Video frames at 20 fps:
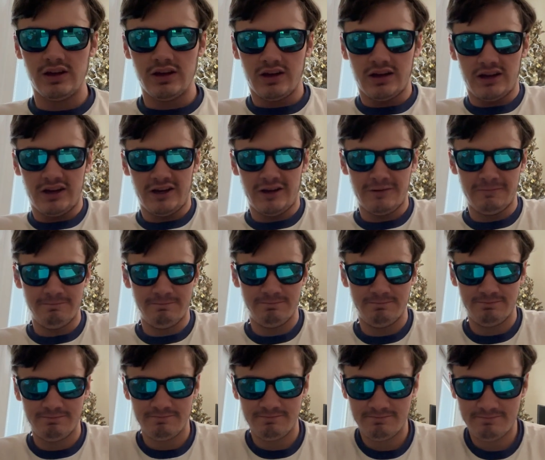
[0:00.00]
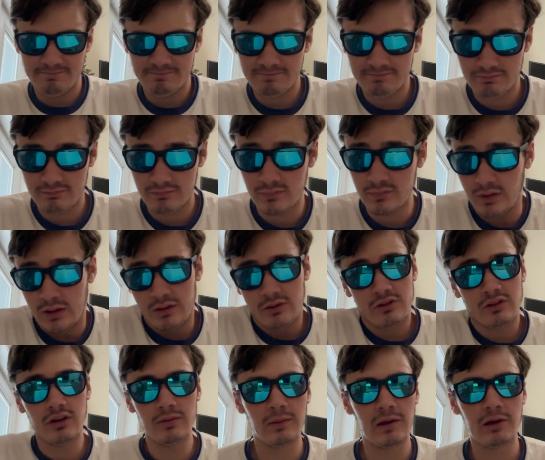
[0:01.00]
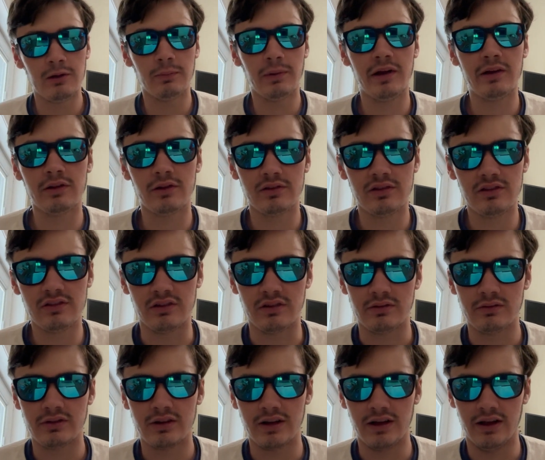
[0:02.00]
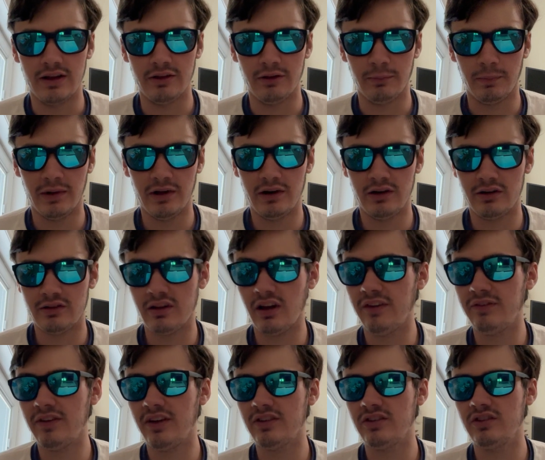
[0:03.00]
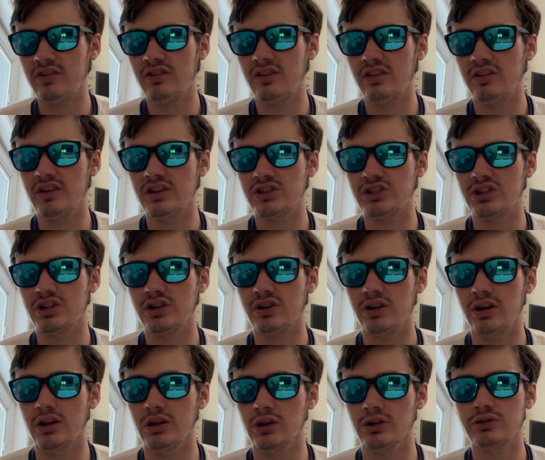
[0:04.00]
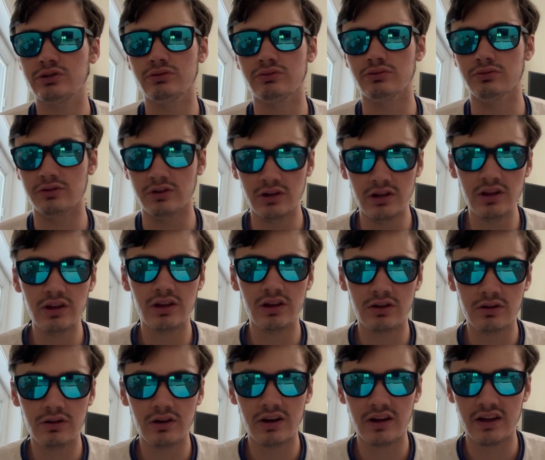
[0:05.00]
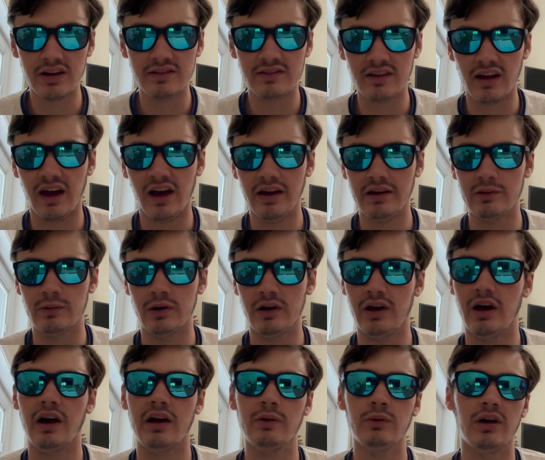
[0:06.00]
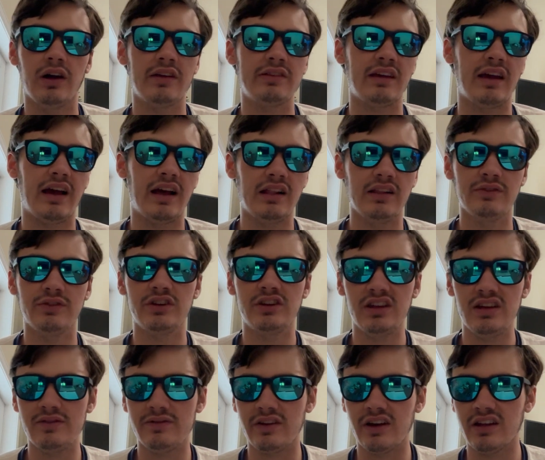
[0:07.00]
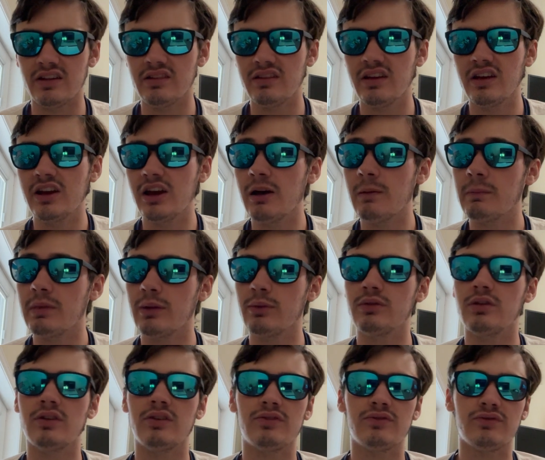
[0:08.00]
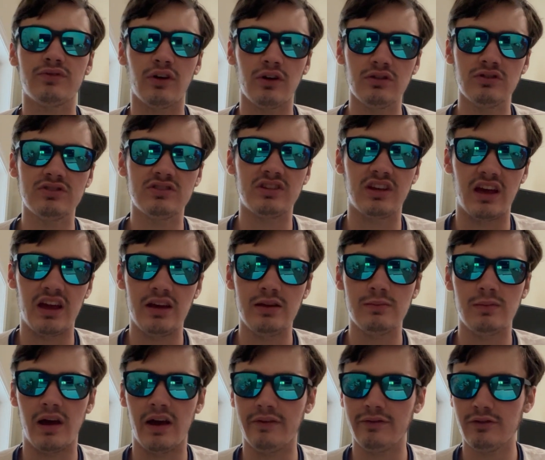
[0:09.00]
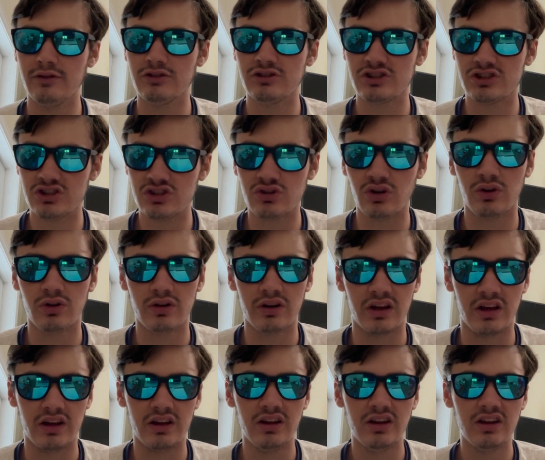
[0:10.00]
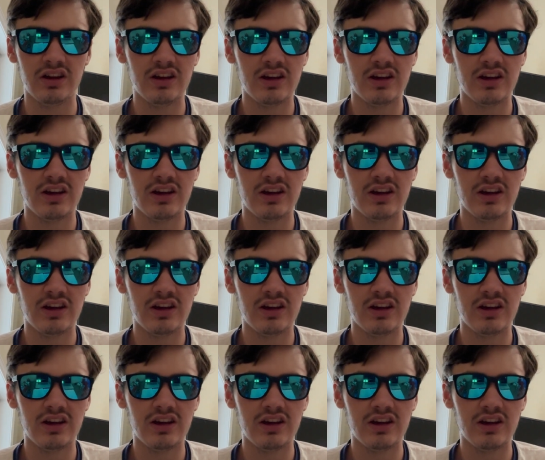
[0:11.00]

Um, it's going to make or break their season. Uh, they're playing on a tough SEC this year. He looked really good against Iowa. Iowa has a hell of a defense. That was his first team ever starting.